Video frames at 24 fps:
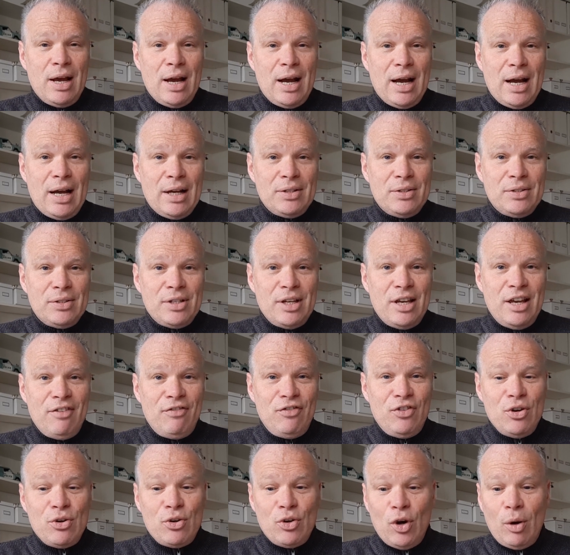And
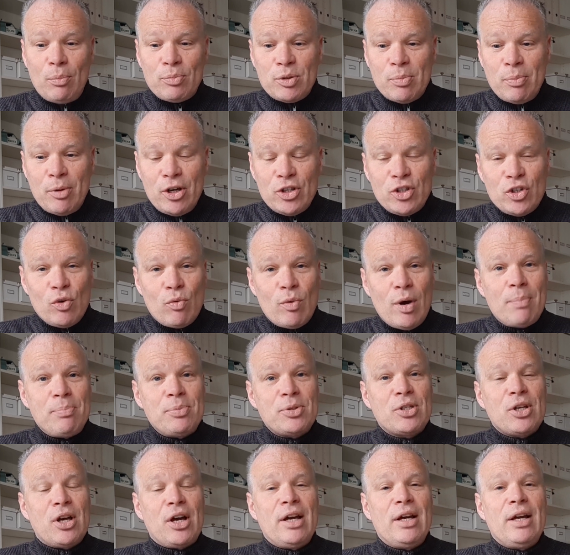if you can optimize your
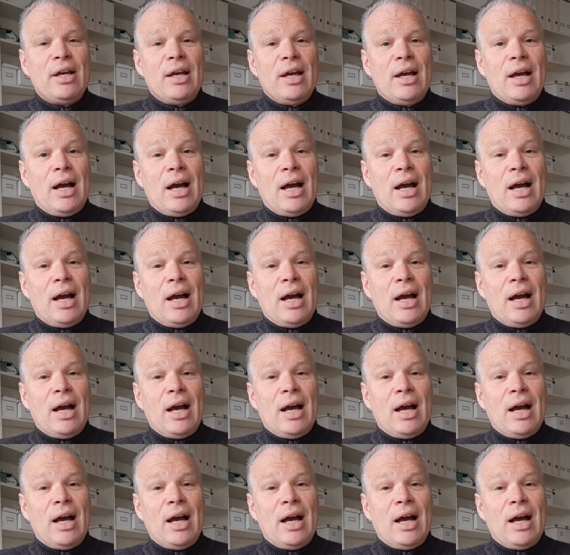website